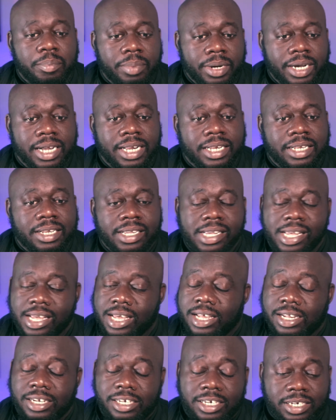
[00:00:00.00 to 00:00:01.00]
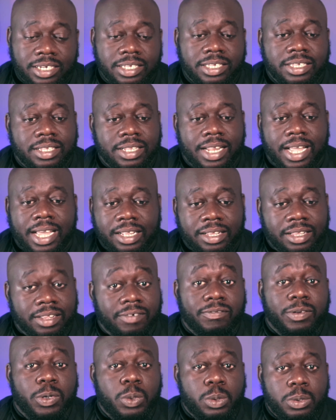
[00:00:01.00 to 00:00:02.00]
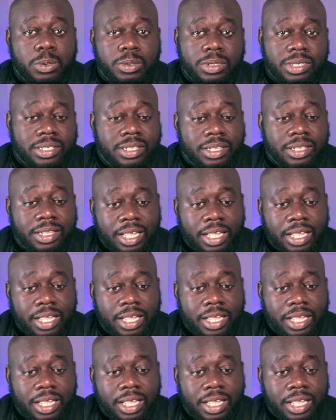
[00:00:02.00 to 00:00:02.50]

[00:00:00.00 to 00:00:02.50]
but just like the vocals,